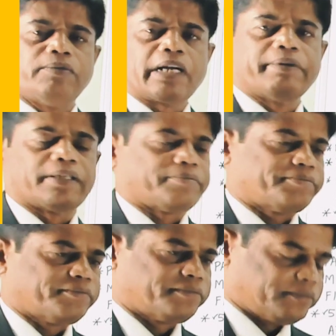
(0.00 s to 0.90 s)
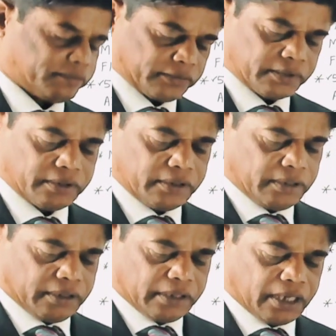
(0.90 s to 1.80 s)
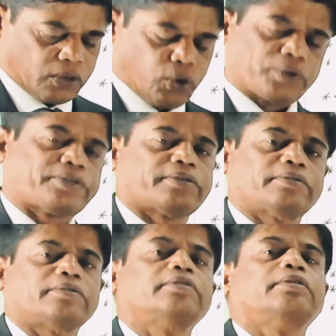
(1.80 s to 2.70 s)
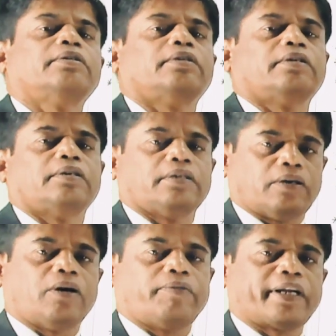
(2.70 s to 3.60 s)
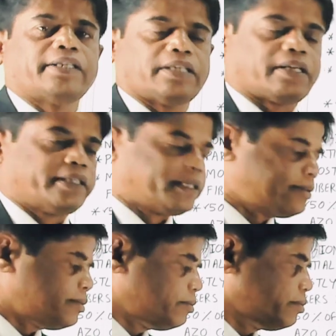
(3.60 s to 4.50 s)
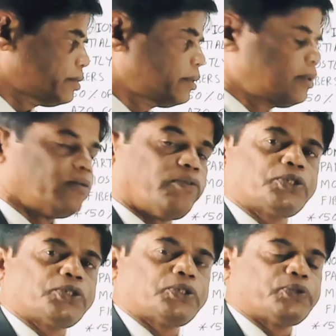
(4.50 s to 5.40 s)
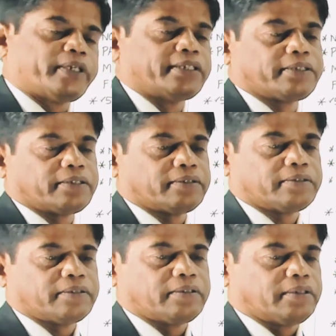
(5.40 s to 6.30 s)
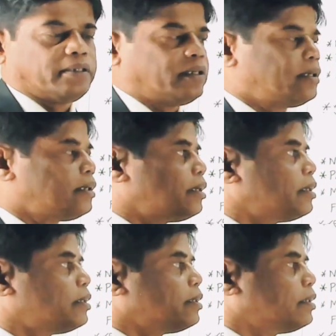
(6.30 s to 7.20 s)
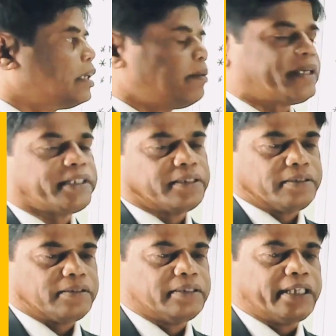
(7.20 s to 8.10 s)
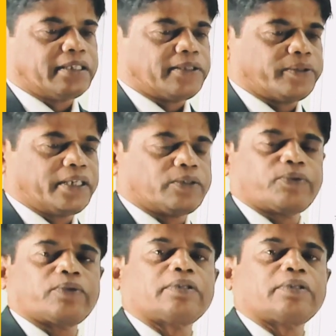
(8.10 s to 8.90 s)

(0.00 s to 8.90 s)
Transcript: whatever the course offerings are there, for those students, the limitations, that is also in